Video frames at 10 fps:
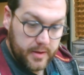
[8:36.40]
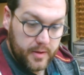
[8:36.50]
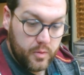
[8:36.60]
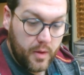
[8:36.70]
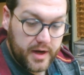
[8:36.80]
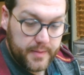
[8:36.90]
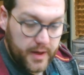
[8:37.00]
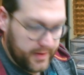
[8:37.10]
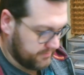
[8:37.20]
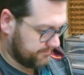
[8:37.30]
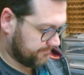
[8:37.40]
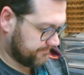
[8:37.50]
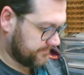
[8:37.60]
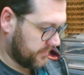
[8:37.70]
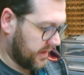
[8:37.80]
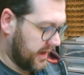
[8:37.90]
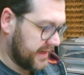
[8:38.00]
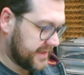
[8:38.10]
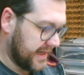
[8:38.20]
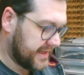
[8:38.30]
what we're going to be doing
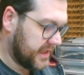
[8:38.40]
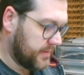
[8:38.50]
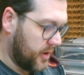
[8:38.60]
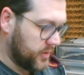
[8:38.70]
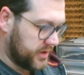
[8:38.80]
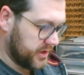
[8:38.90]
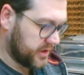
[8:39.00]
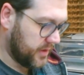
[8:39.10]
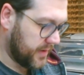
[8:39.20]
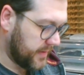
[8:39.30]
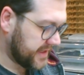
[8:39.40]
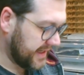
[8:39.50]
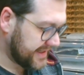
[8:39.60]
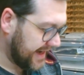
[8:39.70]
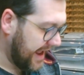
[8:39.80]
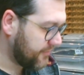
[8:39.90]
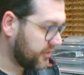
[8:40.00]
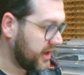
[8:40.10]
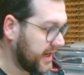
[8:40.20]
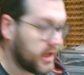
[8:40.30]
is testing the motors. So we're going to be testing
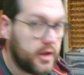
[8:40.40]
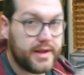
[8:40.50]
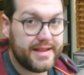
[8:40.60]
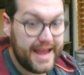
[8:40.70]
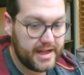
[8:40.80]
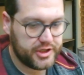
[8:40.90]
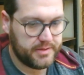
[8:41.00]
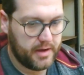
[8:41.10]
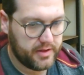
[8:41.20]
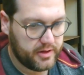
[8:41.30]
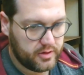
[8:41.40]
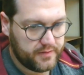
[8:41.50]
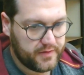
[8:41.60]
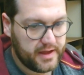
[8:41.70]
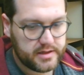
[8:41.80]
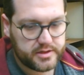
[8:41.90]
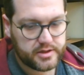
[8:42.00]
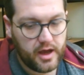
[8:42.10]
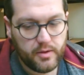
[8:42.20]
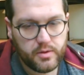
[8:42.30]
everything, including the engine, by the looks of things.
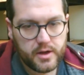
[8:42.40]
So